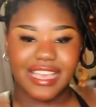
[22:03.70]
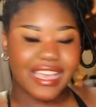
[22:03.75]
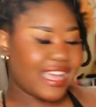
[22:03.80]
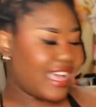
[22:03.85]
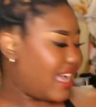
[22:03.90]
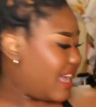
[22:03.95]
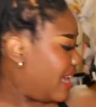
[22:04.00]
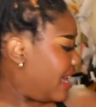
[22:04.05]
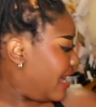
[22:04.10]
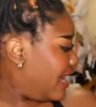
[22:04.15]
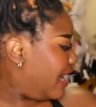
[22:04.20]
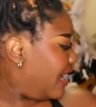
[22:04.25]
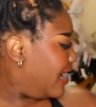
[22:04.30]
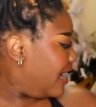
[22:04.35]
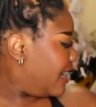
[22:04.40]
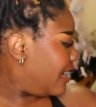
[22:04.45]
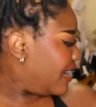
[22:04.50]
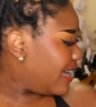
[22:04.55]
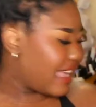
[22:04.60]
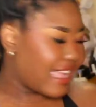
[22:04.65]

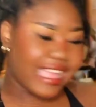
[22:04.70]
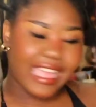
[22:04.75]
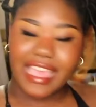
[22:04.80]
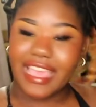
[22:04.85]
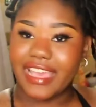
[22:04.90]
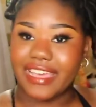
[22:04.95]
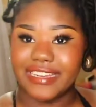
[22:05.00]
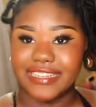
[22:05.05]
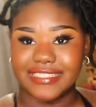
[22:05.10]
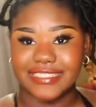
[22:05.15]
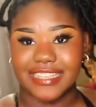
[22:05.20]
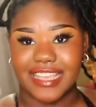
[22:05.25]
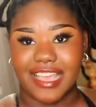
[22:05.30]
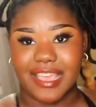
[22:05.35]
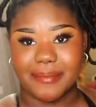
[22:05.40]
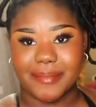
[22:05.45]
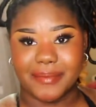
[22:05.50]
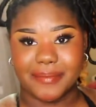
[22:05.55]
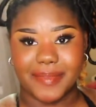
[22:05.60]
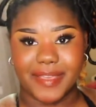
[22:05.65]
I had a
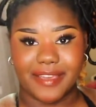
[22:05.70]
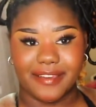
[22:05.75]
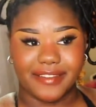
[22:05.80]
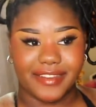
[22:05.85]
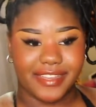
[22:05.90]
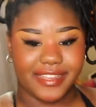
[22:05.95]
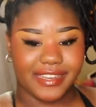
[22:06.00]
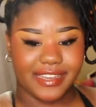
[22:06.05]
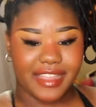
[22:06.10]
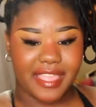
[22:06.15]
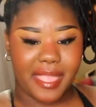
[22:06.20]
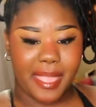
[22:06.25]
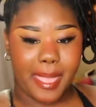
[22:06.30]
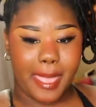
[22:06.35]
time about it.